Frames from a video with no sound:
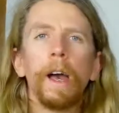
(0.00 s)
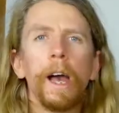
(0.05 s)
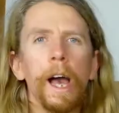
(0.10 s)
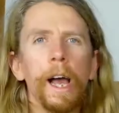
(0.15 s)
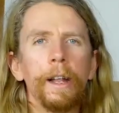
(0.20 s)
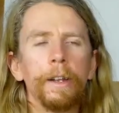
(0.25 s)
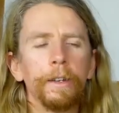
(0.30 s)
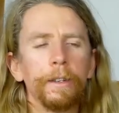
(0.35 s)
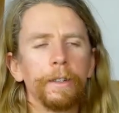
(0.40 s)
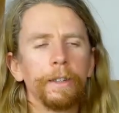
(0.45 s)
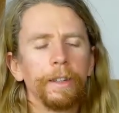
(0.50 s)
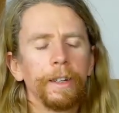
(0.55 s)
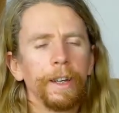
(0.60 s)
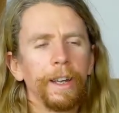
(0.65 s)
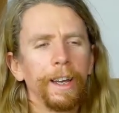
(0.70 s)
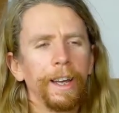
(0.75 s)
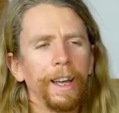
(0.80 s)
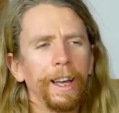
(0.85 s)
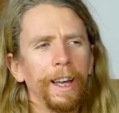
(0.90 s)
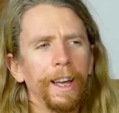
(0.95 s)
and
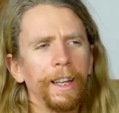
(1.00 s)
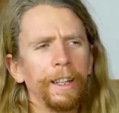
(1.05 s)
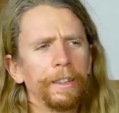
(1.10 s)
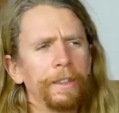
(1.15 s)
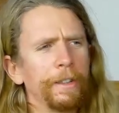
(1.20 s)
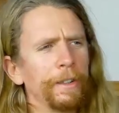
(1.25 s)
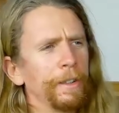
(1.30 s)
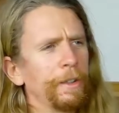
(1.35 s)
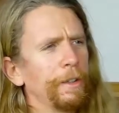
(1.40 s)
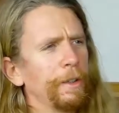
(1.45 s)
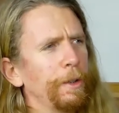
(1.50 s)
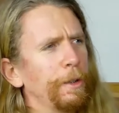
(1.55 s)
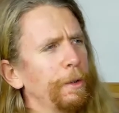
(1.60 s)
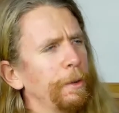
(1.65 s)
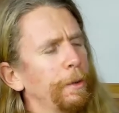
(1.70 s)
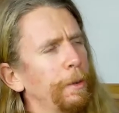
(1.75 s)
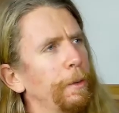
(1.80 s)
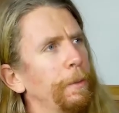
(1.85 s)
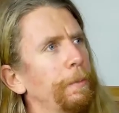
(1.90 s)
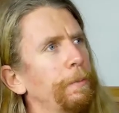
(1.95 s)
it they're
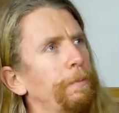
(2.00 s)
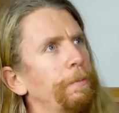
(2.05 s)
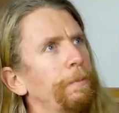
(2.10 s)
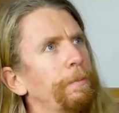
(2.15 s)
so